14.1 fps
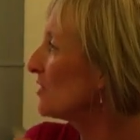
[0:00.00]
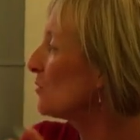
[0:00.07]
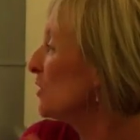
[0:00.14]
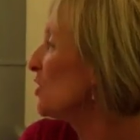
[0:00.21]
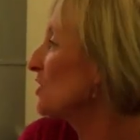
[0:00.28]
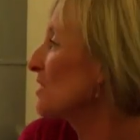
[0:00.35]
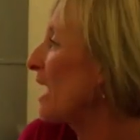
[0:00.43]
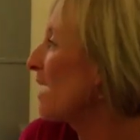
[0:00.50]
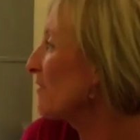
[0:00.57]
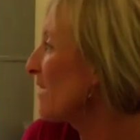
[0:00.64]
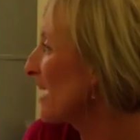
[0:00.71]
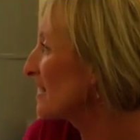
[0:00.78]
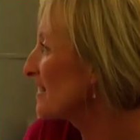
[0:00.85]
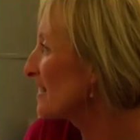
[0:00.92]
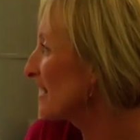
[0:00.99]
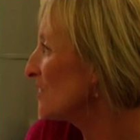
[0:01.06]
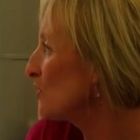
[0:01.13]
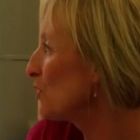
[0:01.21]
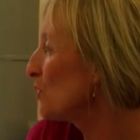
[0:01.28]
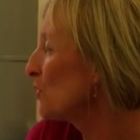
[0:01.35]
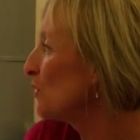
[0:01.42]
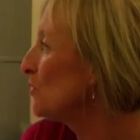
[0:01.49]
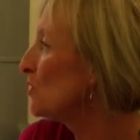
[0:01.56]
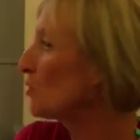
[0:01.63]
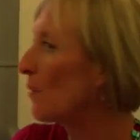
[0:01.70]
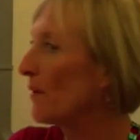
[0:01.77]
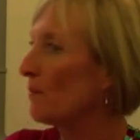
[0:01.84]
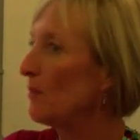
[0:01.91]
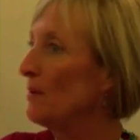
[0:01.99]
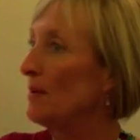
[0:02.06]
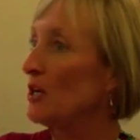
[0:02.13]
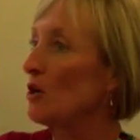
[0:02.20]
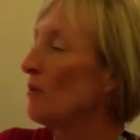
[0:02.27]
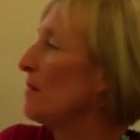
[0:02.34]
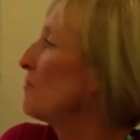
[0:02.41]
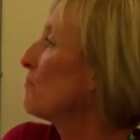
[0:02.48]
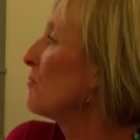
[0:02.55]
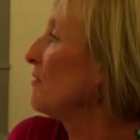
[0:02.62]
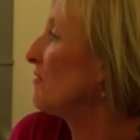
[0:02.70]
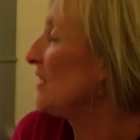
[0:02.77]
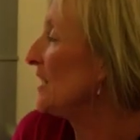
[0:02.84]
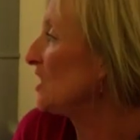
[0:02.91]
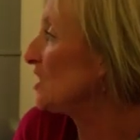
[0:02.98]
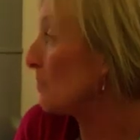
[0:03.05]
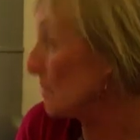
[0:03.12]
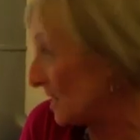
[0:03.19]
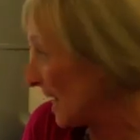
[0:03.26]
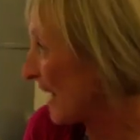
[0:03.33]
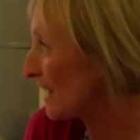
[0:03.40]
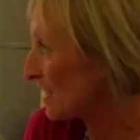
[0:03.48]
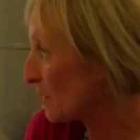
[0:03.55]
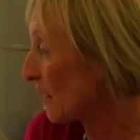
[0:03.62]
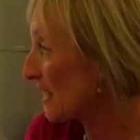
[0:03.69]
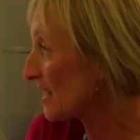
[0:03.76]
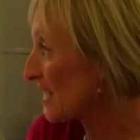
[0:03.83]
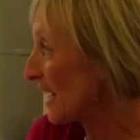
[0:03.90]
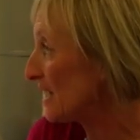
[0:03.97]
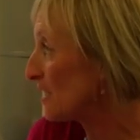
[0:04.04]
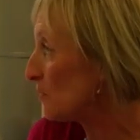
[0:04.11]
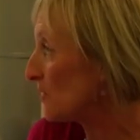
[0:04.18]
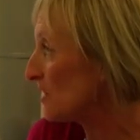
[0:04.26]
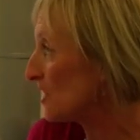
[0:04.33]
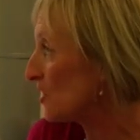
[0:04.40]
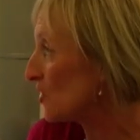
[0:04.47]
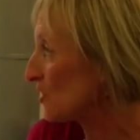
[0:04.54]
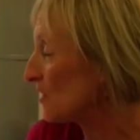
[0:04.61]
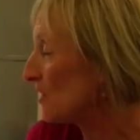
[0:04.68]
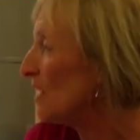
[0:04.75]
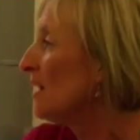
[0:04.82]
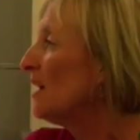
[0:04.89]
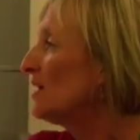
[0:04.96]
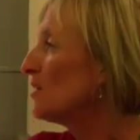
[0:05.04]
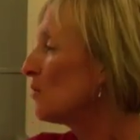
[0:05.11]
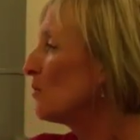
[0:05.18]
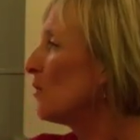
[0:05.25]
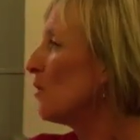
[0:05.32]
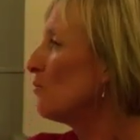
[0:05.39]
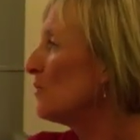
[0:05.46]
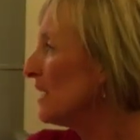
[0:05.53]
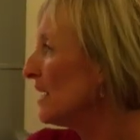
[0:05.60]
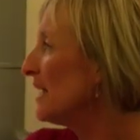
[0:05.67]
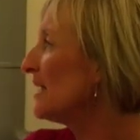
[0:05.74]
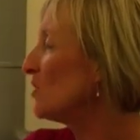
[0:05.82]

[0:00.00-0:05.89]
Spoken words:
shouldn't have access to, so we become in privileged spectator position. So a really